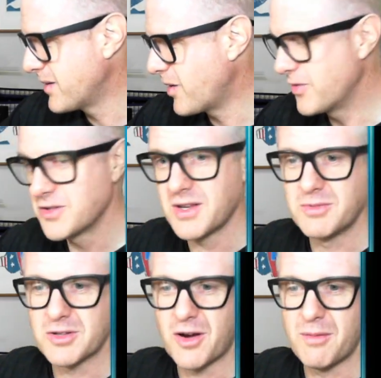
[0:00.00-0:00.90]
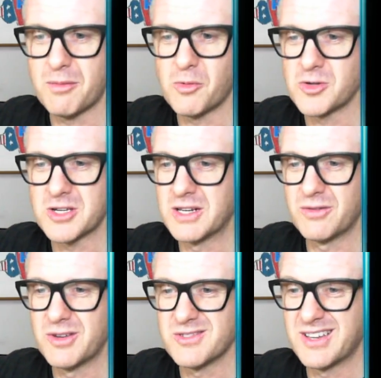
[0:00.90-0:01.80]
on the subject, I remember watching an
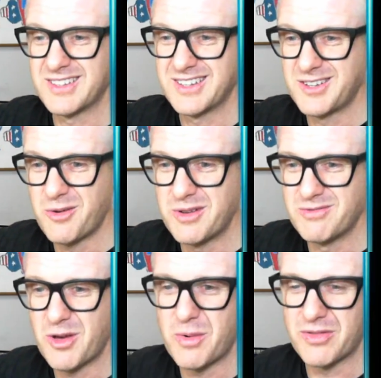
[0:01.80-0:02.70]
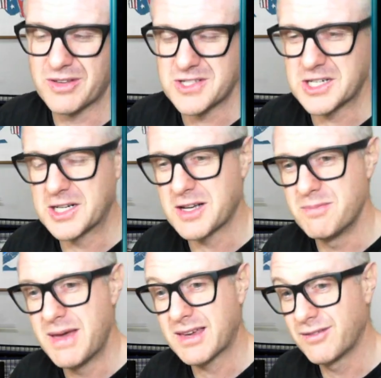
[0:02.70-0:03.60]
interview. He was like, "Yeah, no one thinks they're going to come
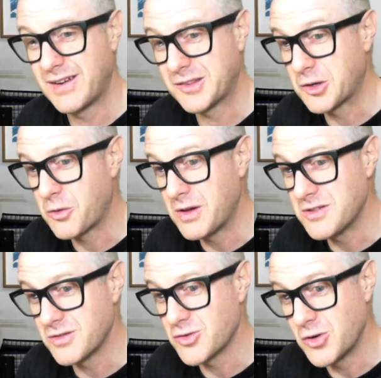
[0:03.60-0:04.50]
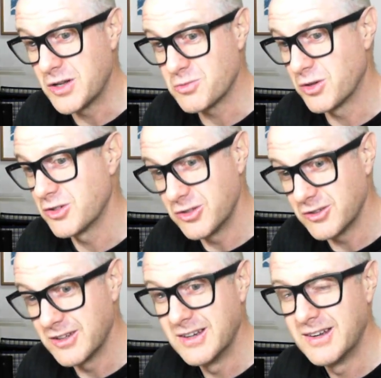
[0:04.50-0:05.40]
back. In fact, the Koreans have shown us what to do.
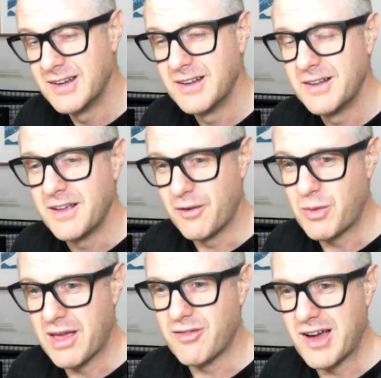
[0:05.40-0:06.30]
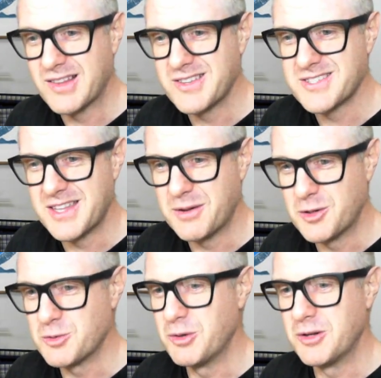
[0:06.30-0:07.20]
If we have islands that are
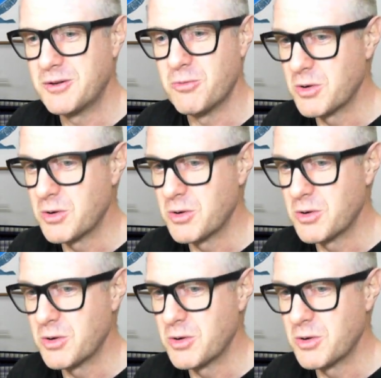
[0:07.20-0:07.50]
disputed, we